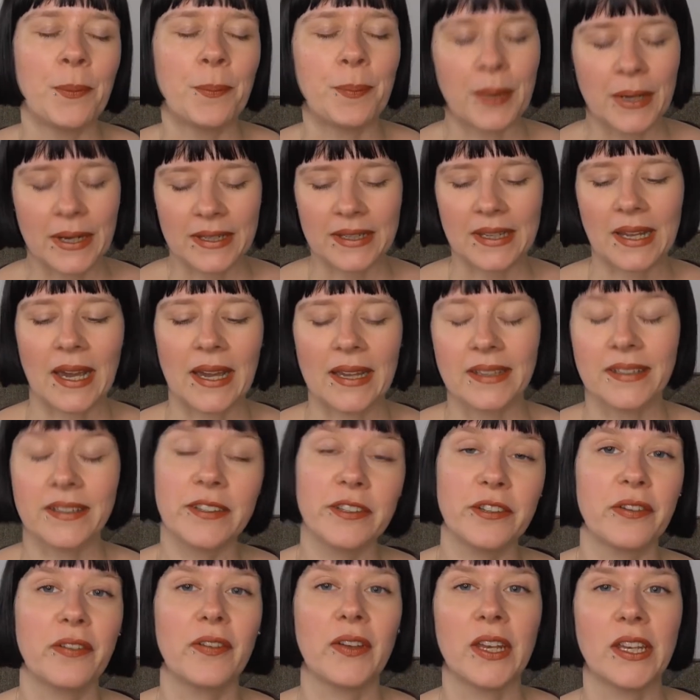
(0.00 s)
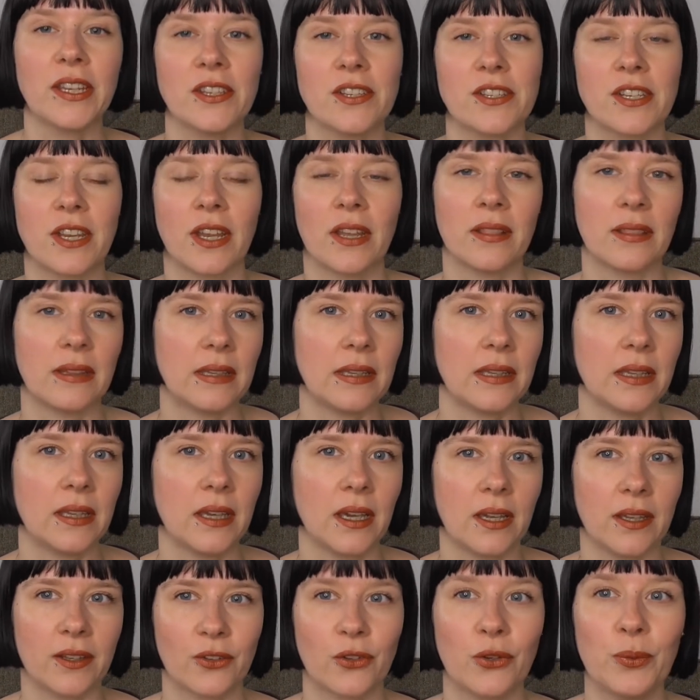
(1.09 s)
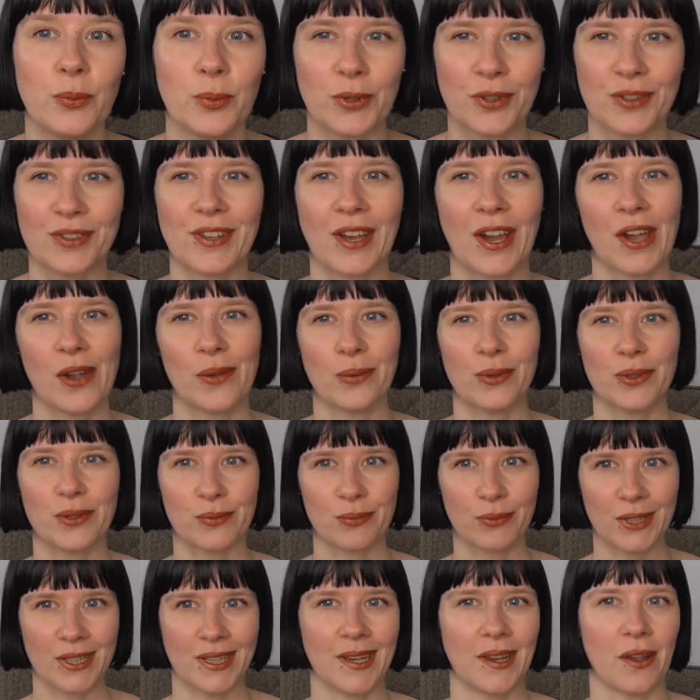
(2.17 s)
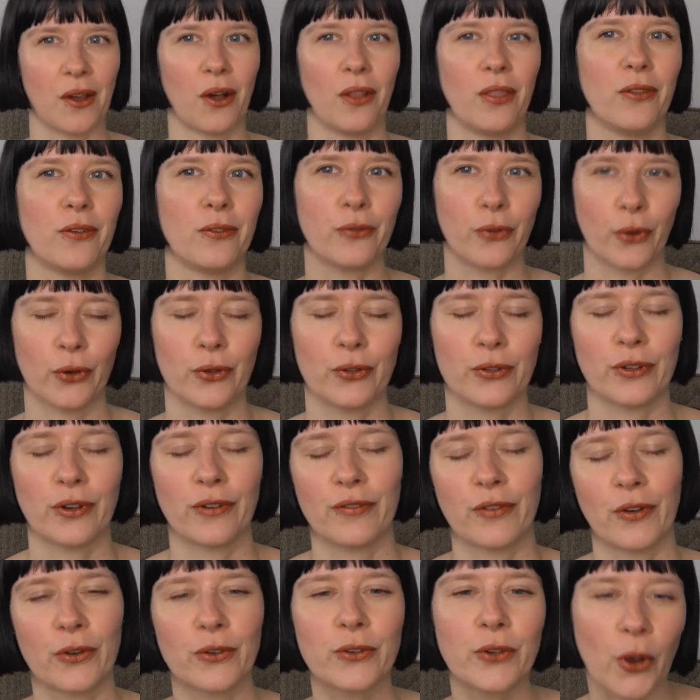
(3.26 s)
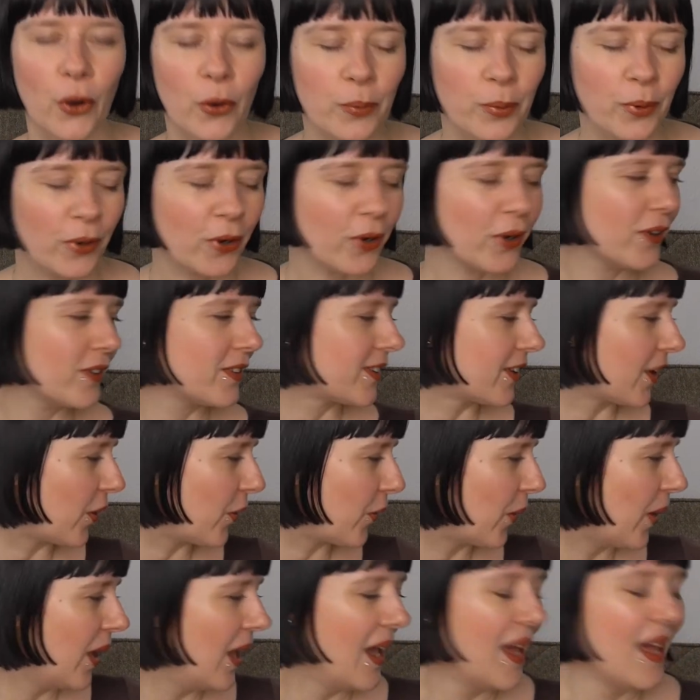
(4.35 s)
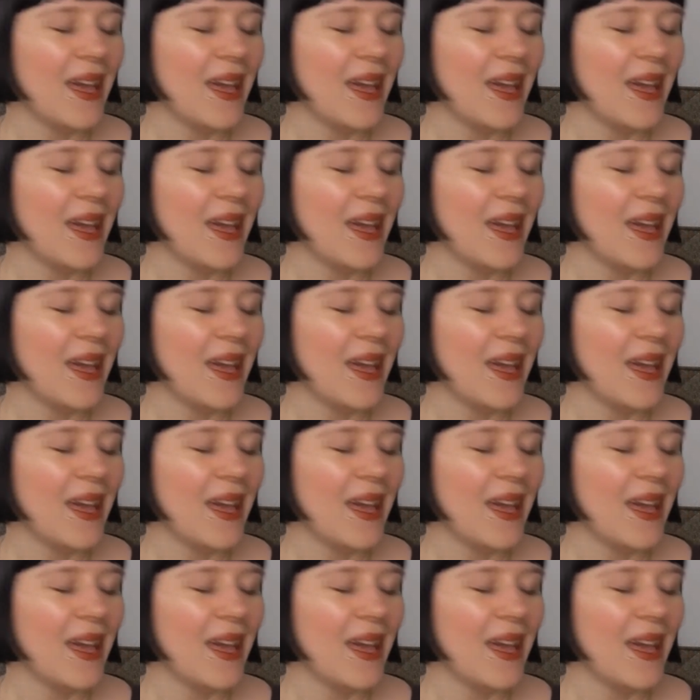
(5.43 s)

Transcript: but I did finish the 2 books I was reading on the 1st of October, so